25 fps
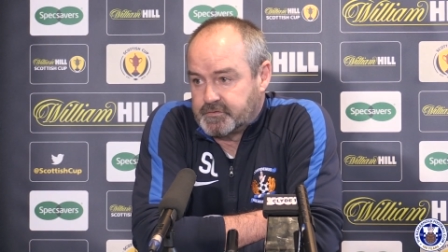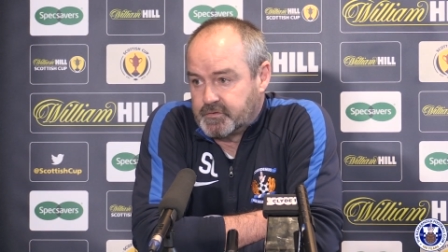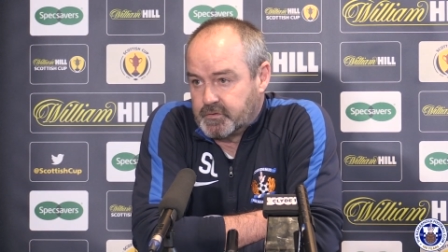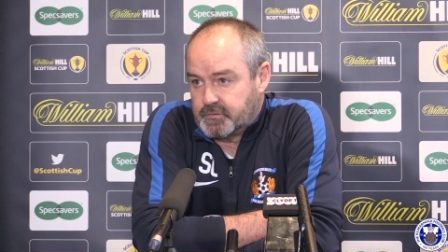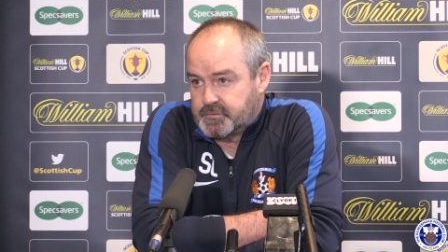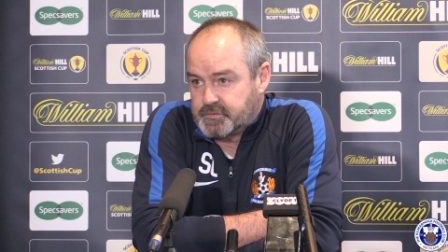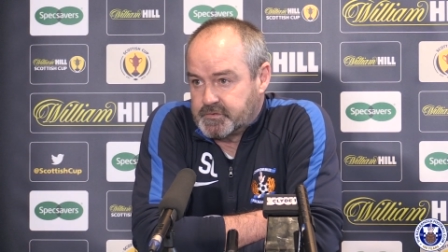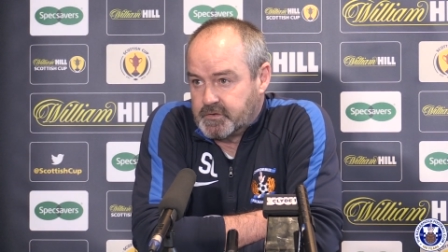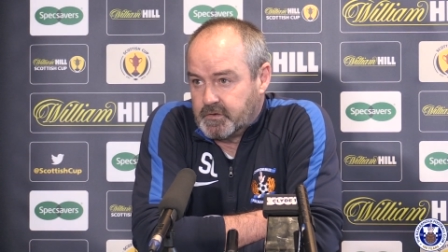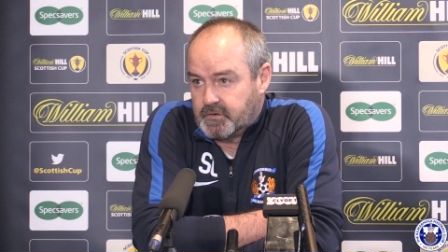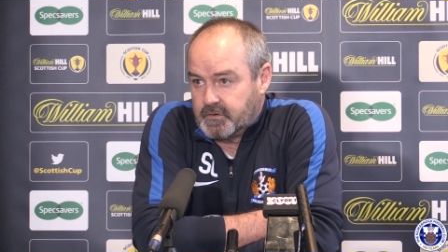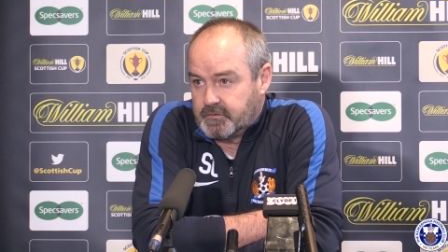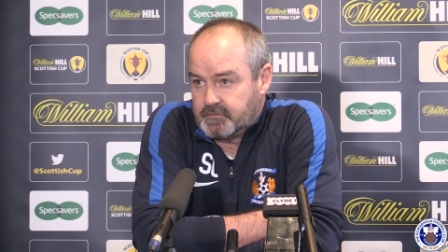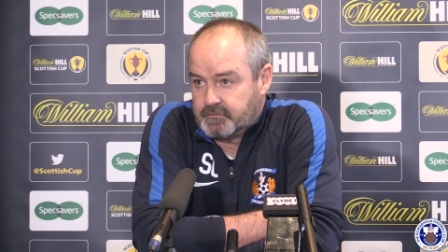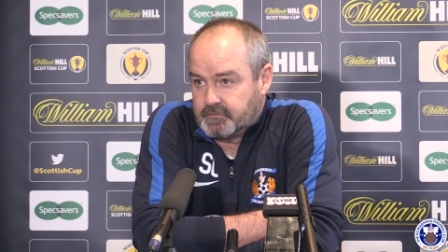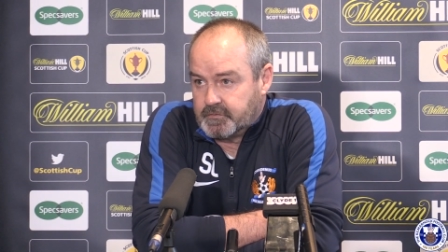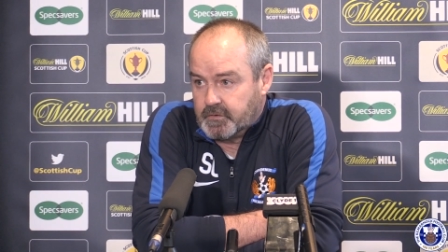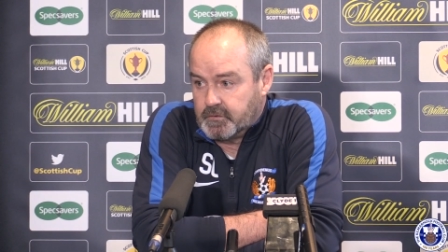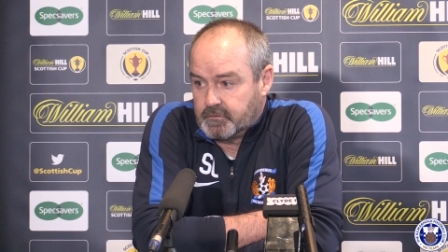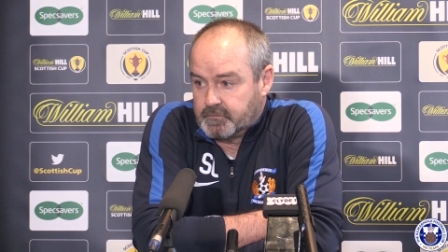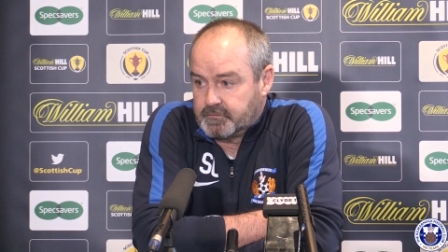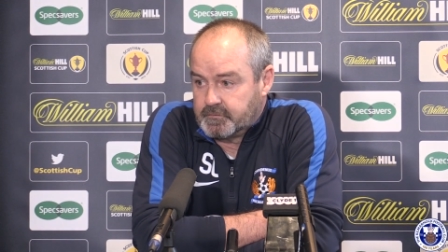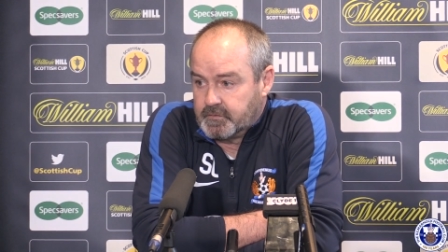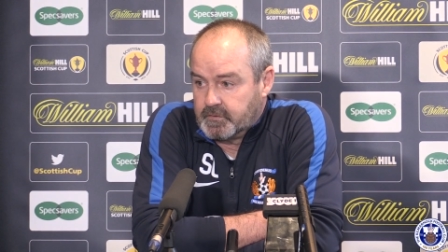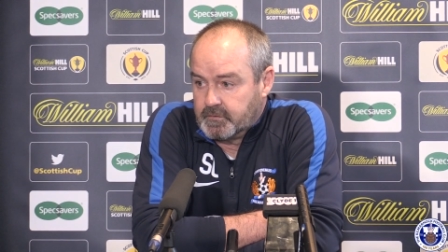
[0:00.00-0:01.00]
groups got
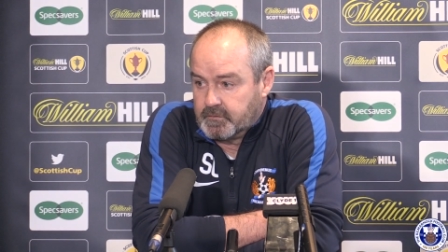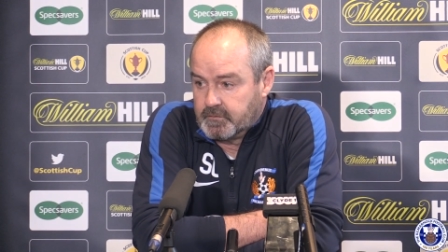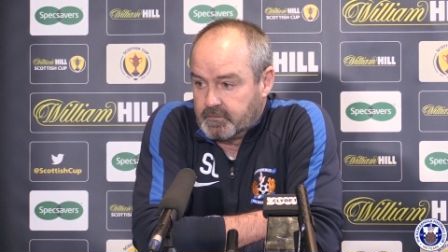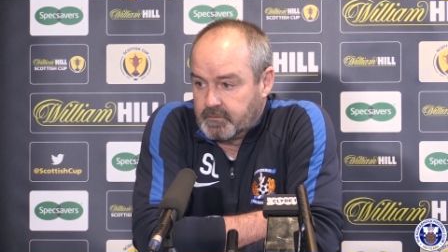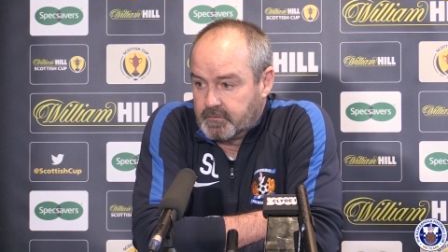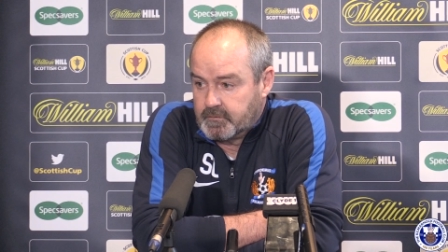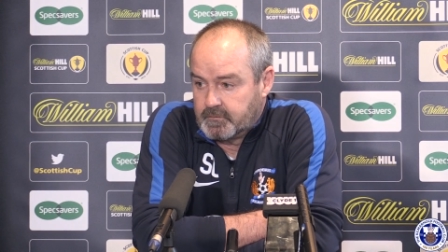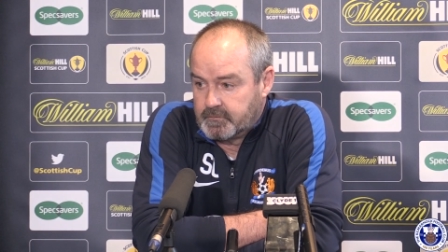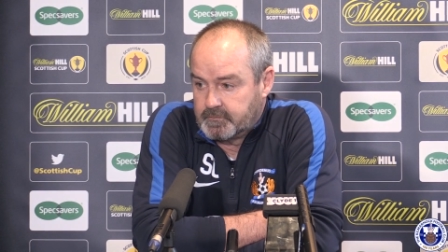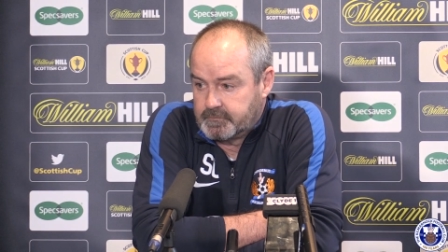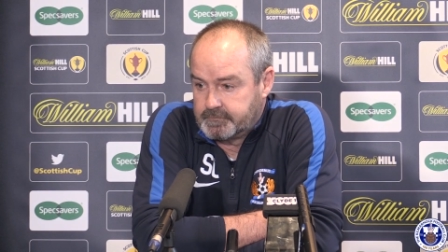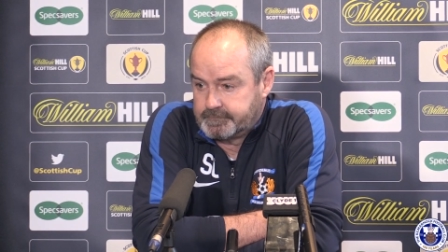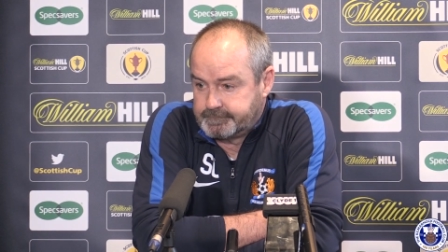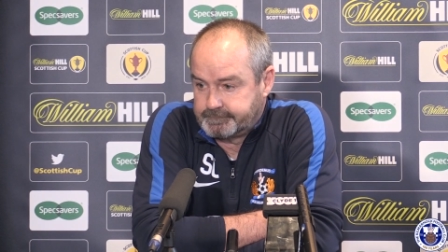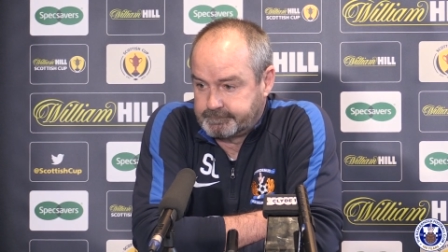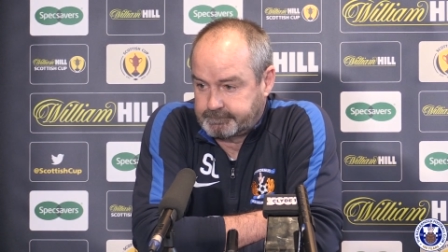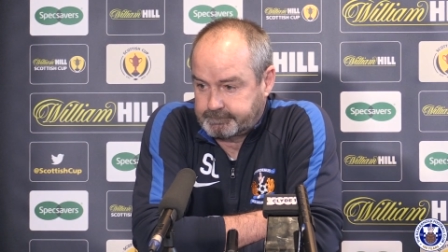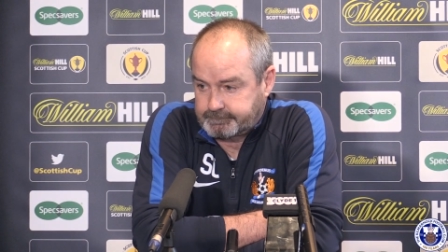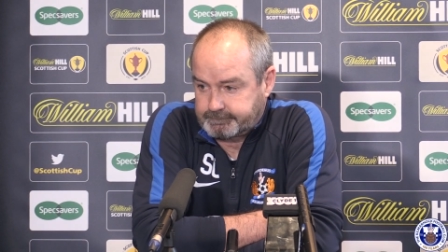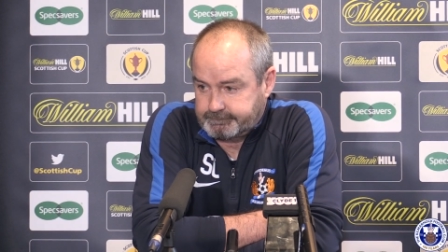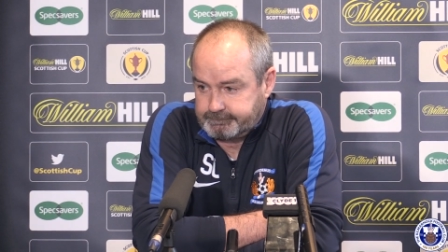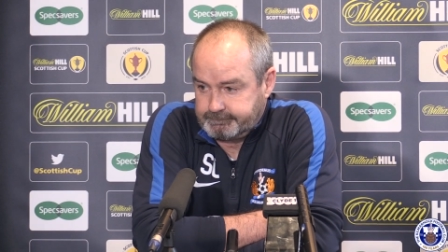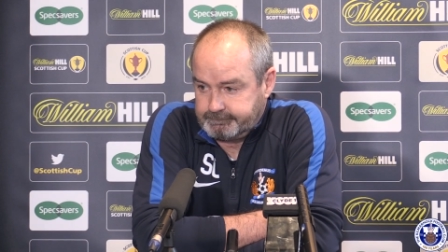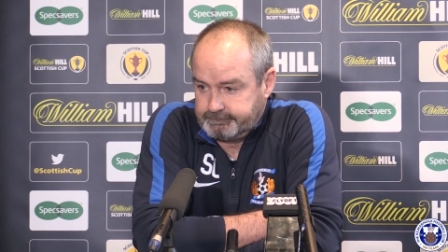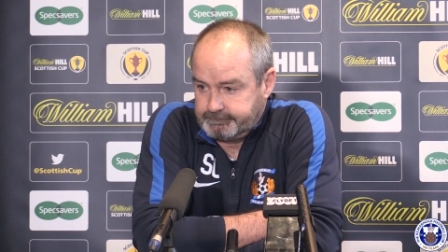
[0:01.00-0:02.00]
involved.
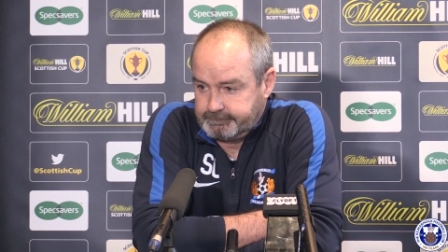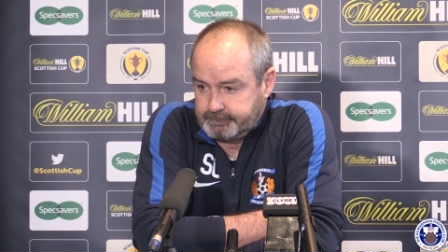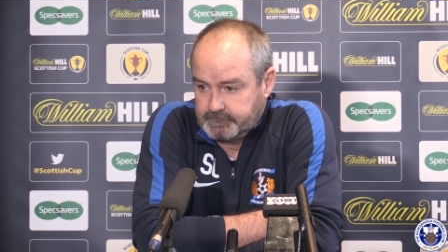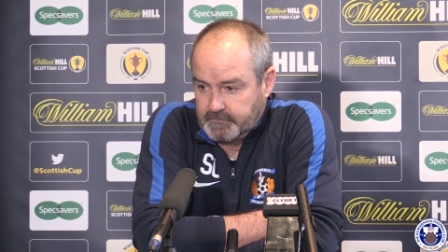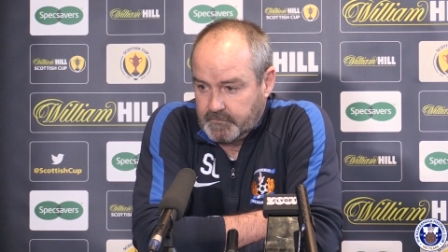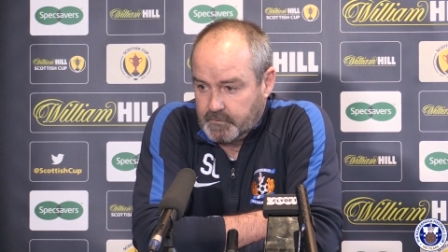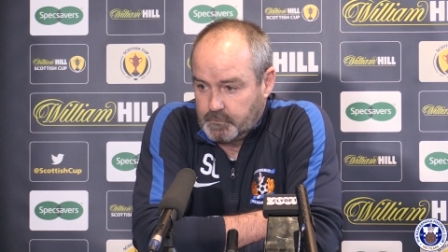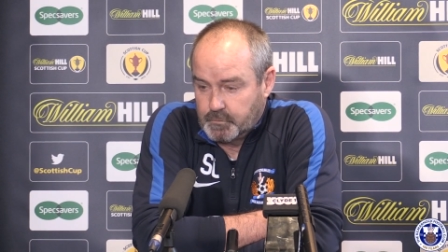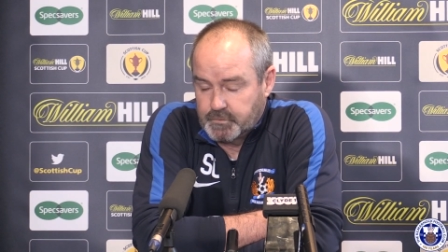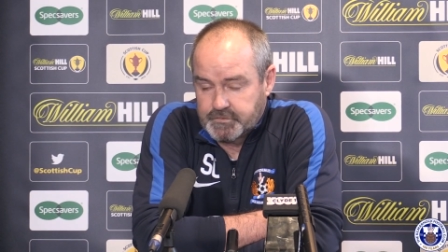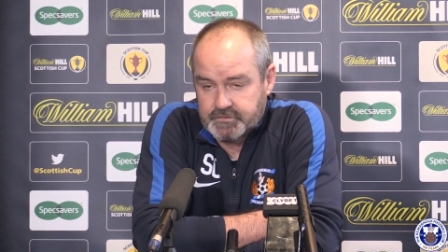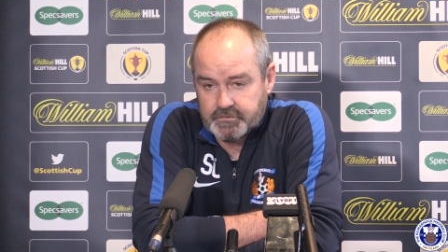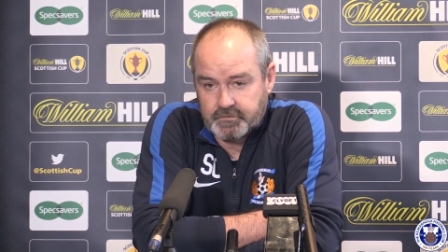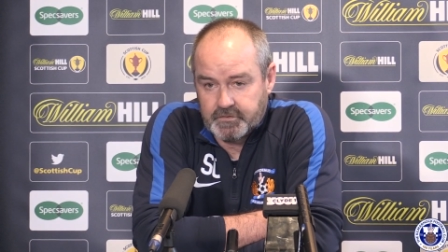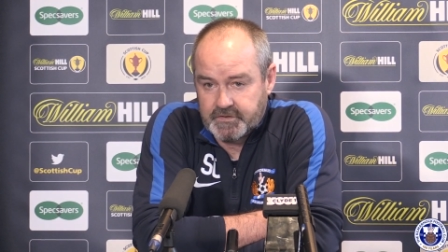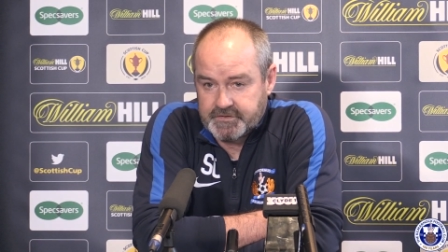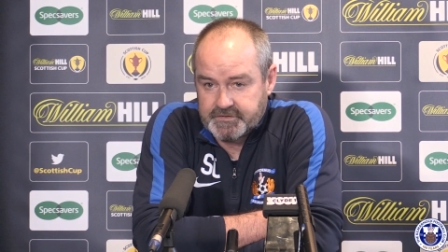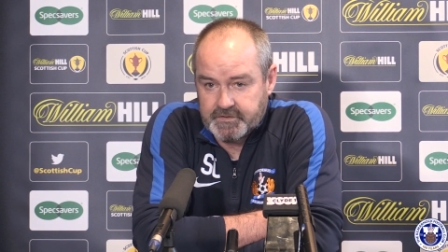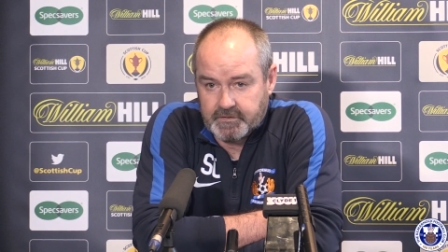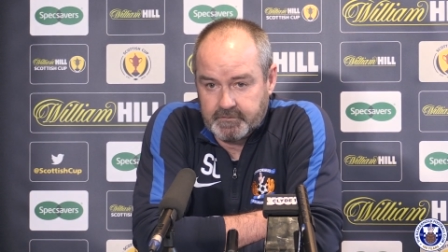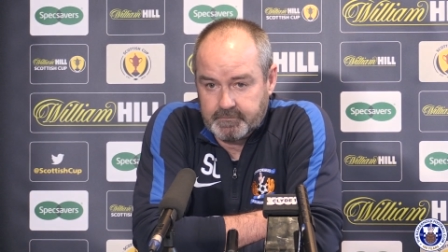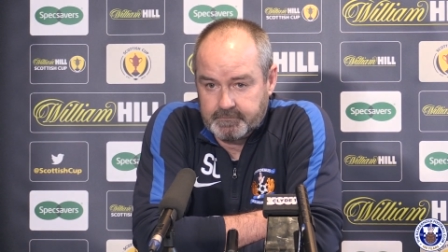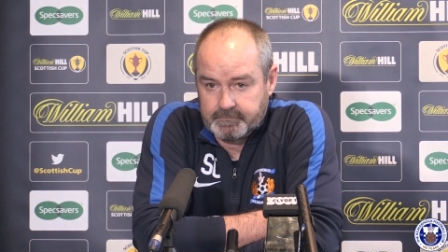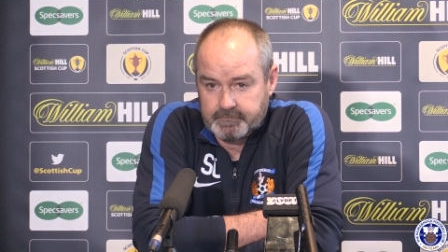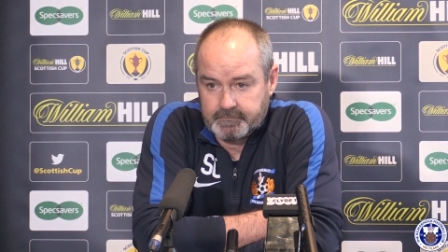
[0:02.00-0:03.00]
It was
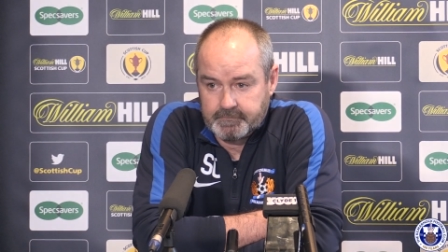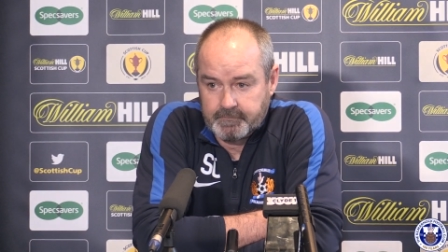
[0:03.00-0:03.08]
crazy.